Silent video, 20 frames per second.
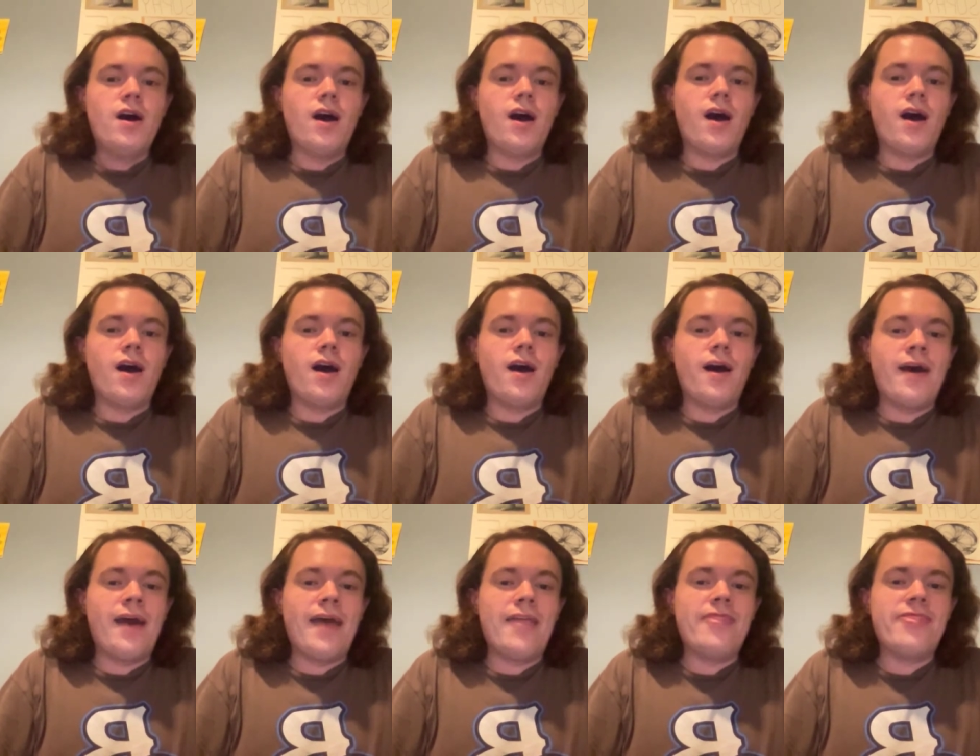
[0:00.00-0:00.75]

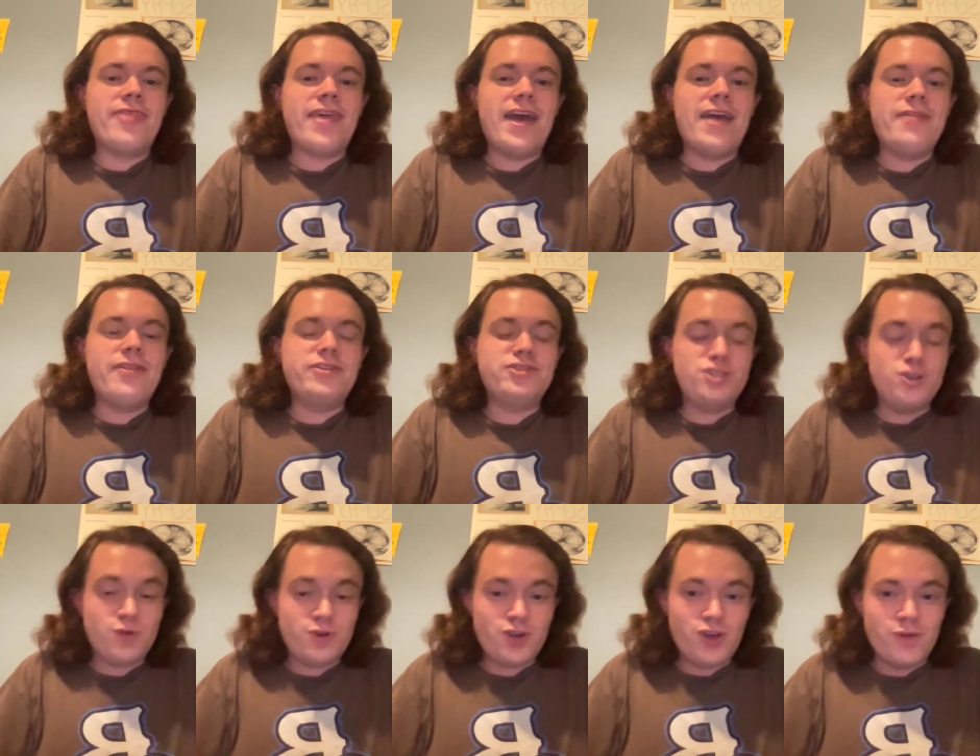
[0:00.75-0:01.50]
And then the
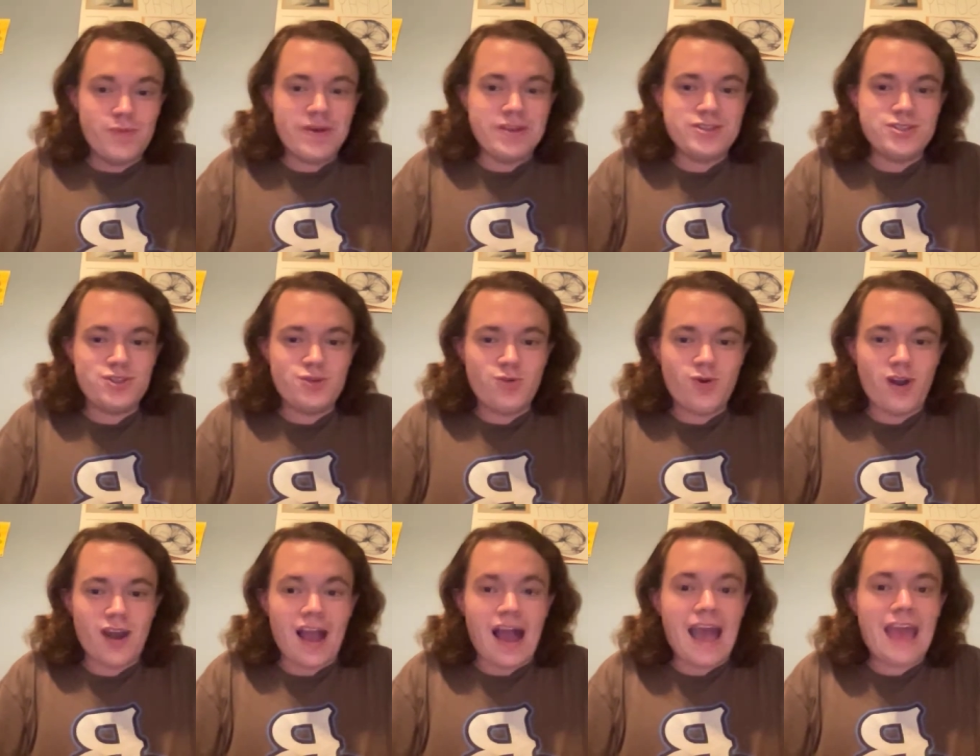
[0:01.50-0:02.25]
two humans
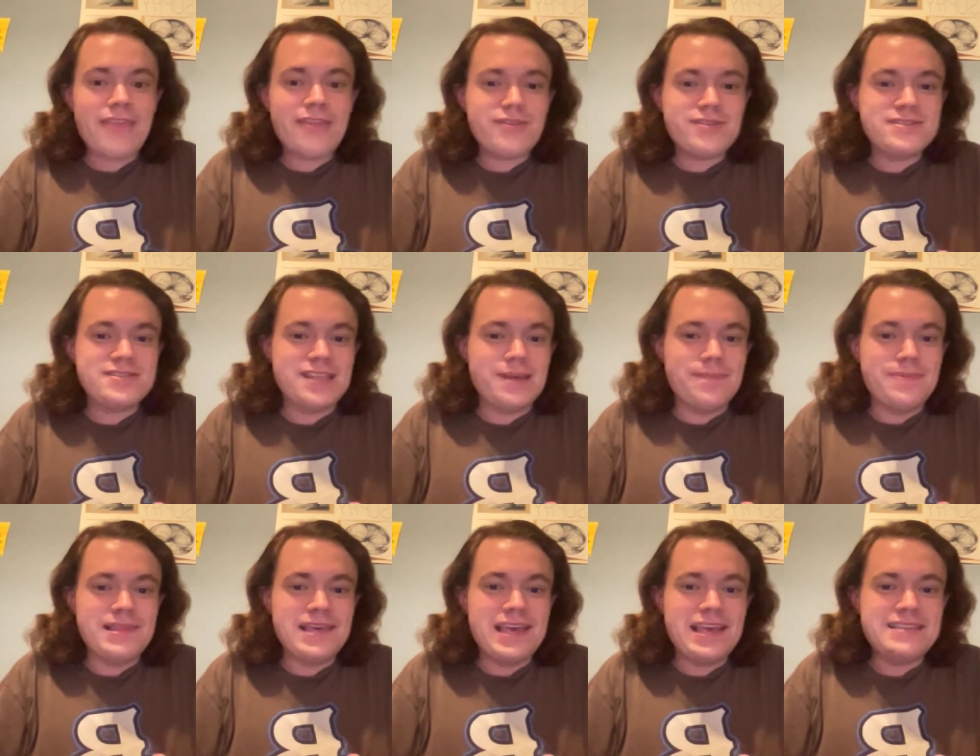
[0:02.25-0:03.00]
who are either
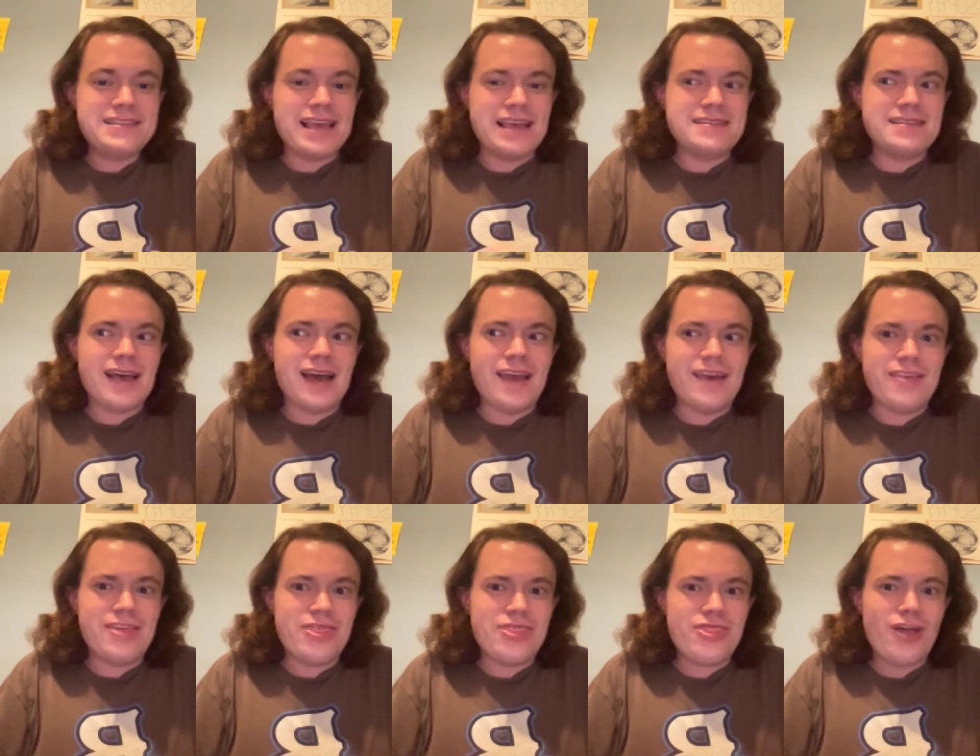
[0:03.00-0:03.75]
siblings, as
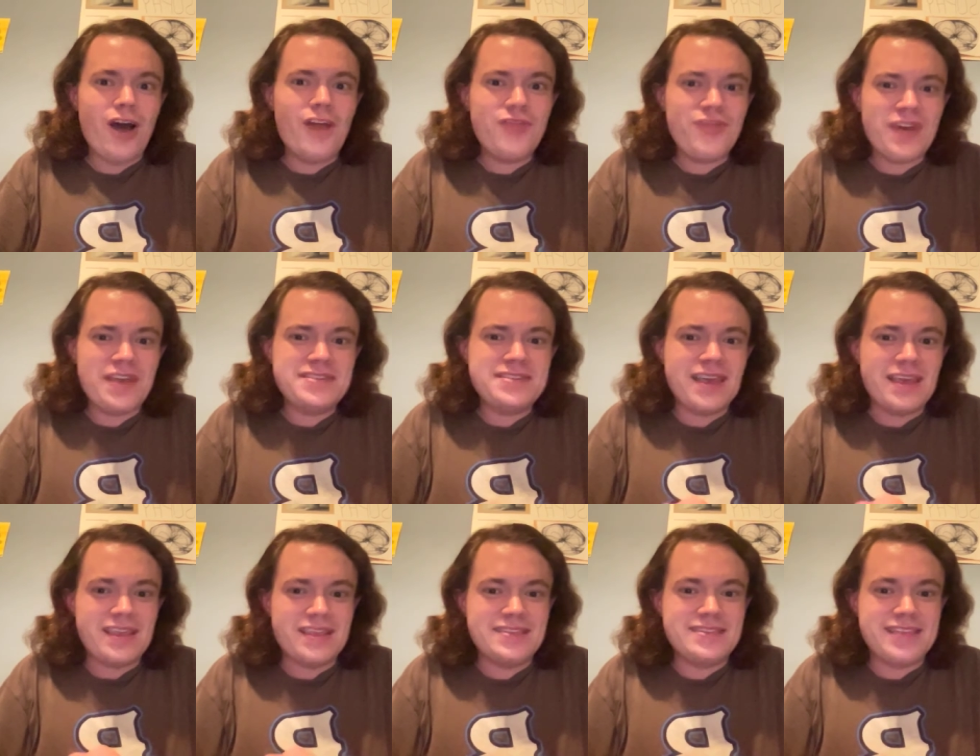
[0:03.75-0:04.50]
I thought they
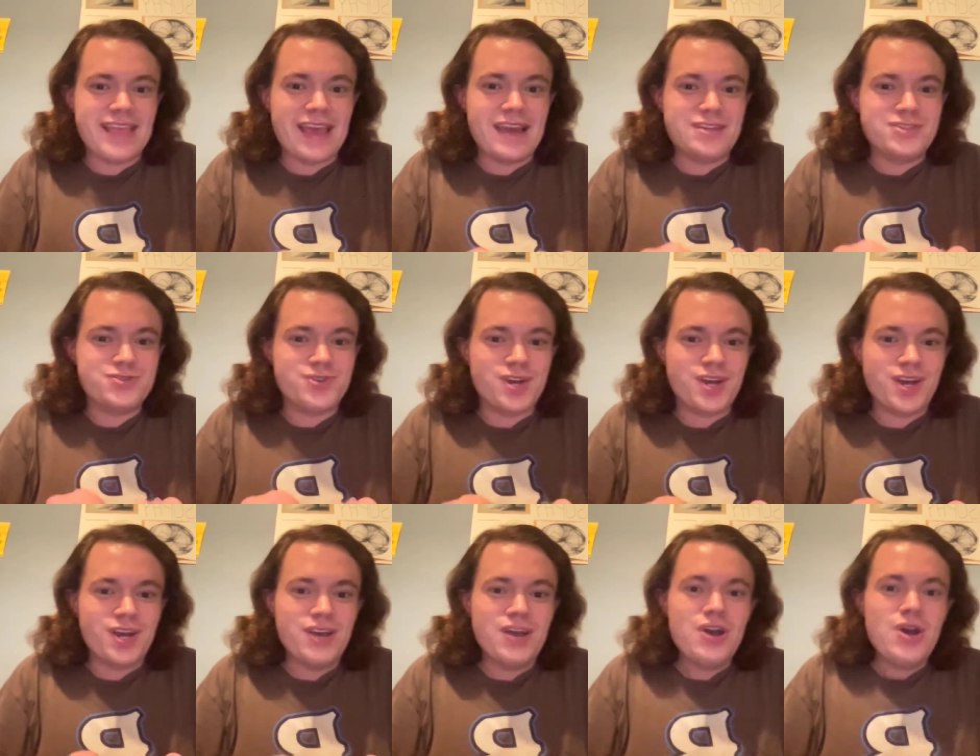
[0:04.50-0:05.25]
said in
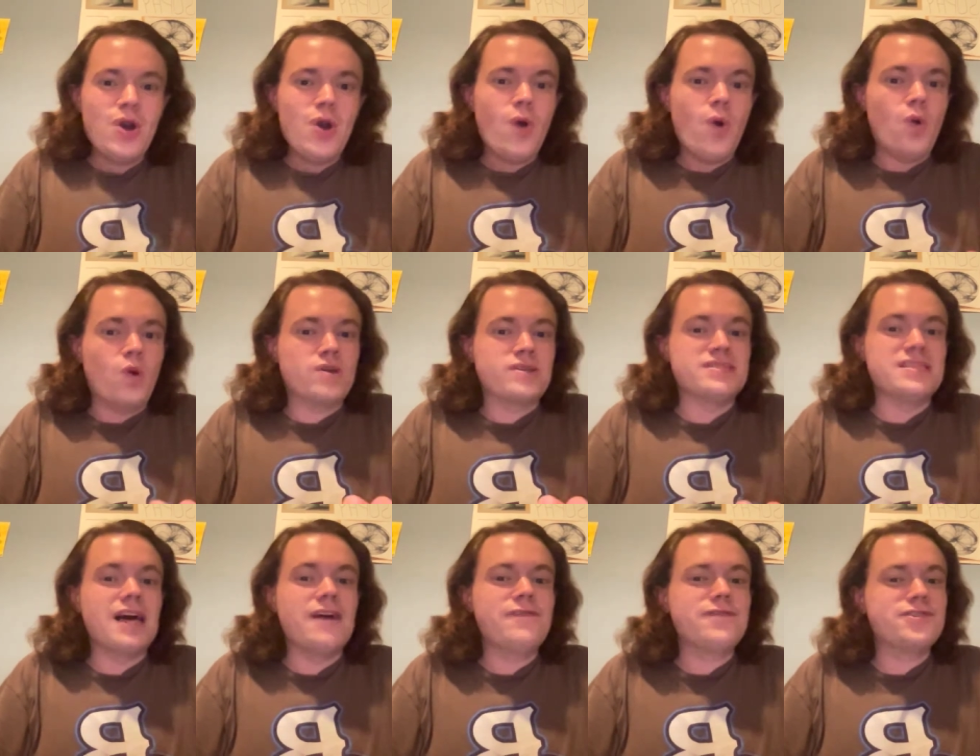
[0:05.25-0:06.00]
Sandra, or
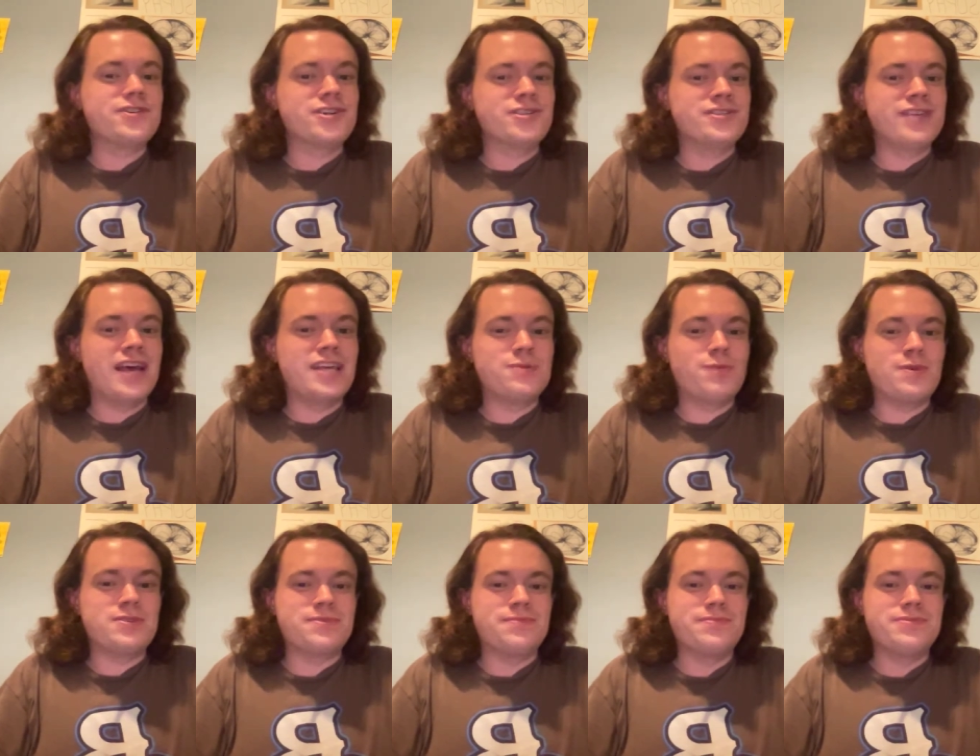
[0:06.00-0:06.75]
lovers, as
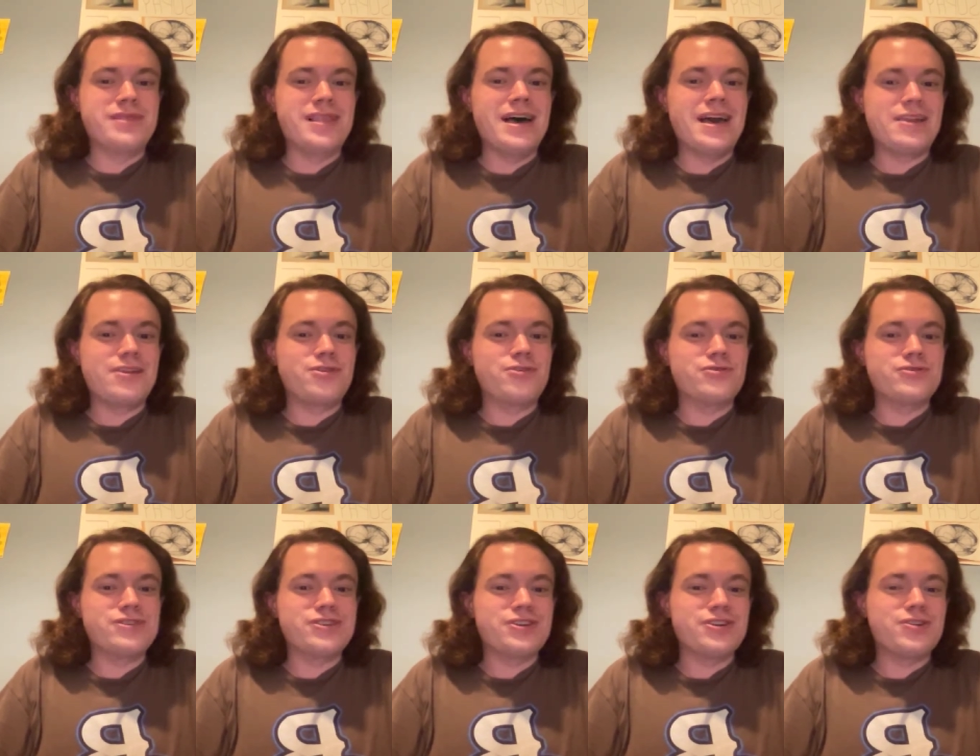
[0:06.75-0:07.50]
was implied
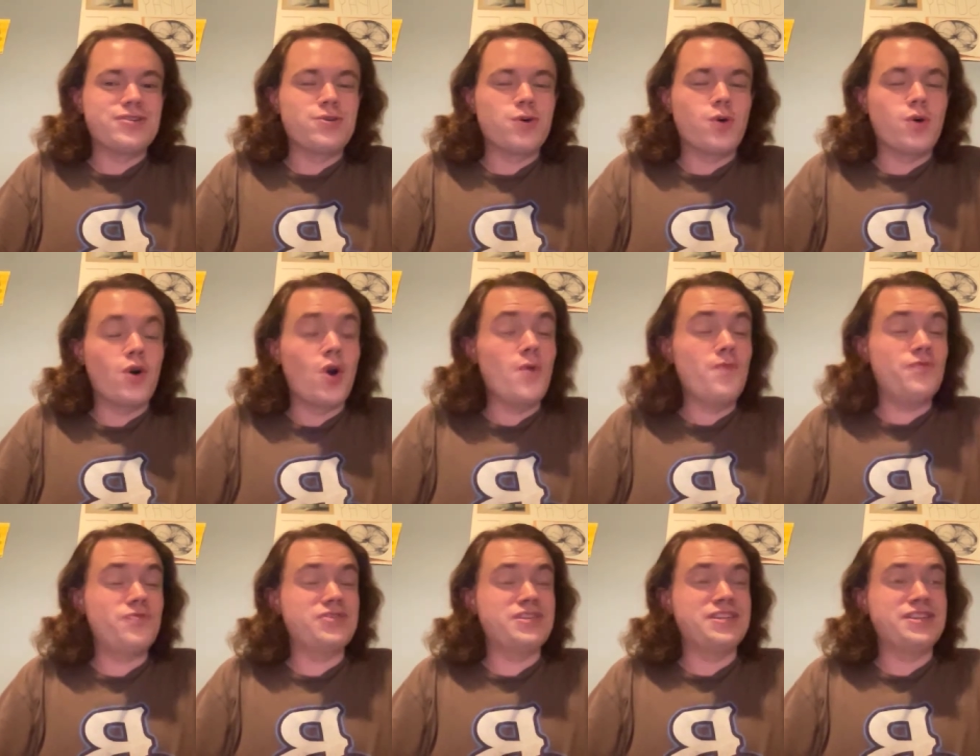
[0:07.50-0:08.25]
earlier, or
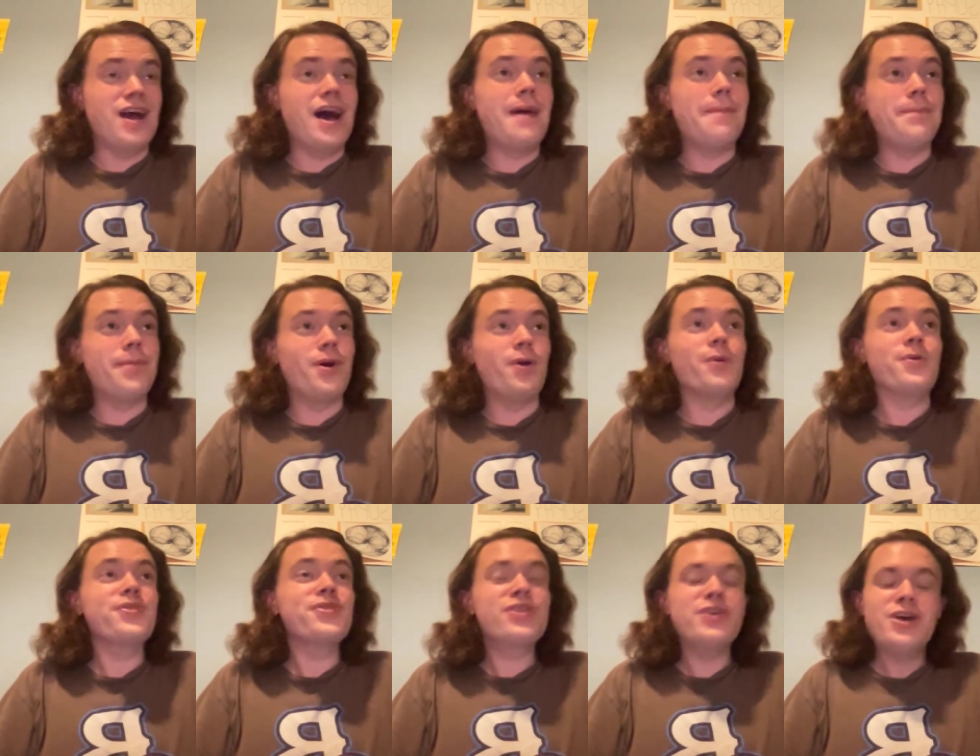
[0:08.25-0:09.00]
hopefully not
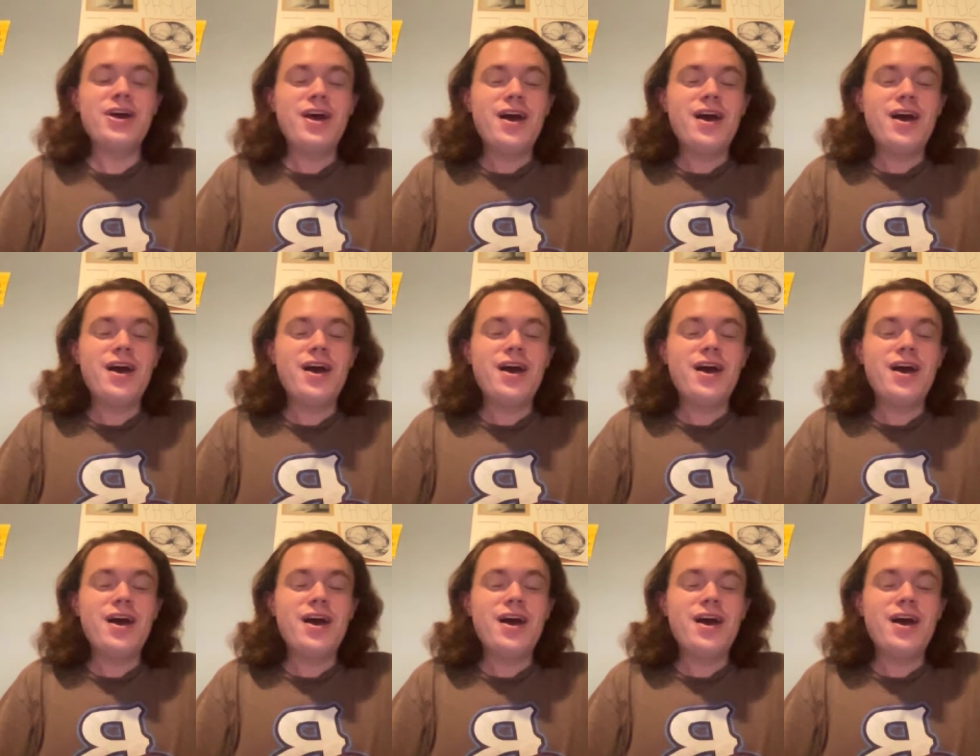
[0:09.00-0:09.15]
both,